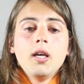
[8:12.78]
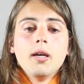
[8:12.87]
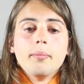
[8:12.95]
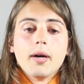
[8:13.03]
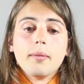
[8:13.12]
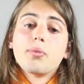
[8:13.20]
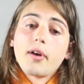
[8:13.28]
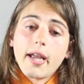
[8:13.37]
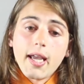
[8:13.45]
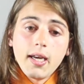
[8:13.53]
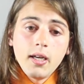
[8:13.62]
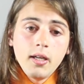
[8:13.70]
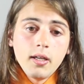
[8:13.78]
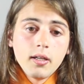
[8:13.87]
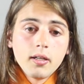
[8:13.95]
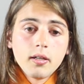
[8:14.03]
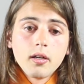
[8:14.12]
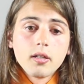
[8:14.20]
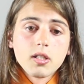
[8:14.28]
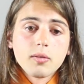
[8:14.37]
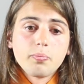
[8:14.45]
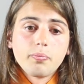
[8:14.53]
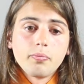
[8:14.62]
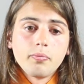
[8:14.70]
My brain
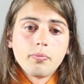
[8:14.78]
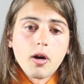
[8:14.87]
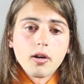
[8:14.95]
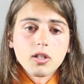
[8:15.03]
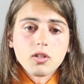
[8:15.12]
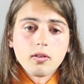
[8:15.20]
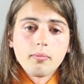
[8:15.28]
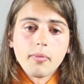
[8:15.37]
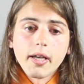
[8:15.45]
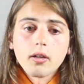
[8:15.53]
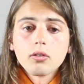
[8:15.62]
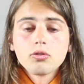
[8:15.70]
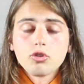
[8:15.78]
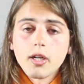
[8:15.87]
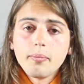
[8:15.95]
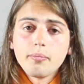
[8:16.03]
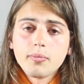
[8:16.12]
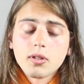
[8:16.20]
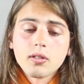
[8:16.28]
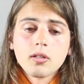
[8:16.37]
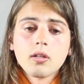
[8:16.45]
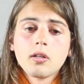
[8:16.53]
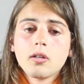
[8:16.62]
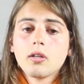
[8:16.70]
sparks from microtrips
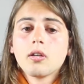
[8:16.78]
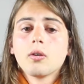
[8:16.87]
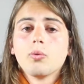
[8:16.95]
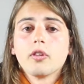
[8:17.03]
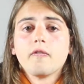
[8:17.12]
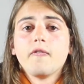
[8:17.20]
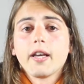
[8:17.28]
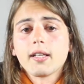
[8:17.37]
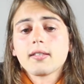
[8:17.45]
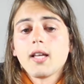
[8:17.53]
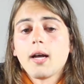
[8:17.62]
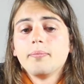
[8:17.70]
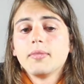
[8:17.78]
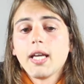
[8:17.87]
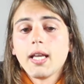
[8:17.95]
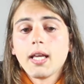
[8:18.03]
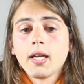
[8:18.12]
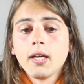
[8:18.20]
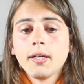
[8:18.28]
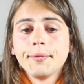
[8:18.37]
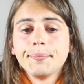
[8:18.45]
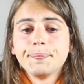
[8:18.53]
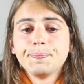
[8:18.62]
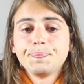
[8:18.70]
with fixed updating.
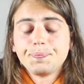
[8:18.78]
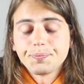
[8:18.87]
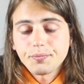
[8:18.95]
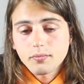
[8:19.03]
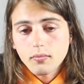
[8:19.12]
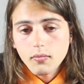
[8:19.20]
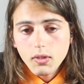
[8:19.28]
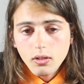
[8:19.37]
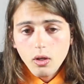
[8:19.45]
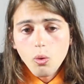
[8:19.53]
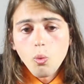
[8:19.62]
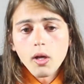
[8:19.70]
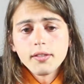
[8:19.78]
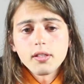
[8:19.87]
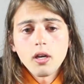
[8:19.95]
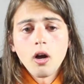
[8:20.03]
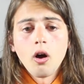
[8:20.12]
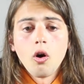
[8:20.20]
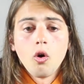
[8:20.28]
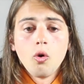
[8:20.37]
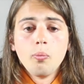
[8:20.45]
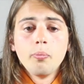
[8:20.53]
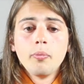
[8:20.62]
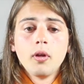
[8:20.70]
Once a
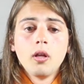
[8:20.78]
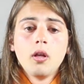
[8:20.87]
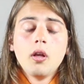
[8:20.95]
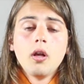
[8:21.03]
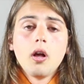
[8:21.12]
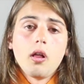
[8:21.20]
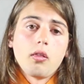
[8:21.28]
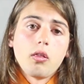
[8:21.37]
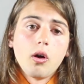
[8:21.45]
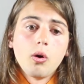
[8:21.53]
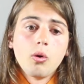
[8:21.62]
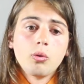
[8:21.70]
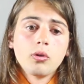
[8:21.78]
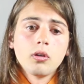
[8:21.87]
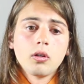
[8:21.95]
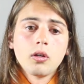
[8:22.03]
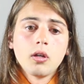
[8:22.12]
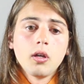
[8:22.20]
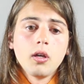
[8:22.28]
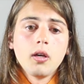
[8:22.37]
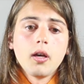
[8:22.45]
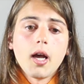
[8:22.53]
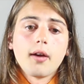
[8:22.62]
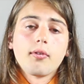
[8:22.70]
home, alone,
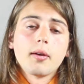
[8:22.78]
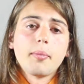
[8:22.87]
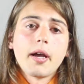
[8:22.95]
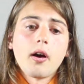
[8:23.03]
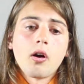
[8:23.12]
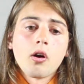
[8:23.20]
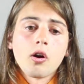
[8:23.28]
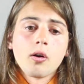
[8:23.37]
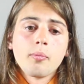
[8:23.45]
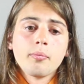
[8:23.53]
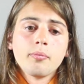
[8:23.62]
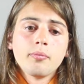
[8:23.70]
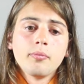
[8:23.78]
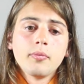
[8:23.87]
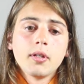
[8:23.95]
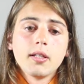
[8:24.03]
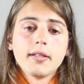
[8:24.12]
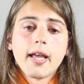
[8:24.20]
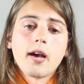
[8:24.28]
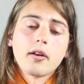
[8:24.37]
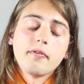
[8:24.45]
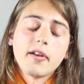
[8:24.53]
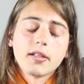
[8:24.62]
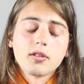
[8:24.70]
I run my arm down a
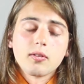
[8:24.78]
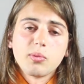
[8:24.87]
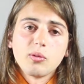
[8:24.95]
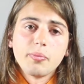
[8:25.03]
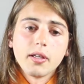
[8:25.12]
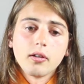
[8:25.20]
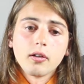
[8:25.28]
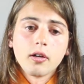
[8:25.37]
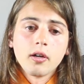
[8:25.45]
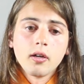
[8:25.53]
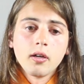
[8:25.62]
vegetable peeler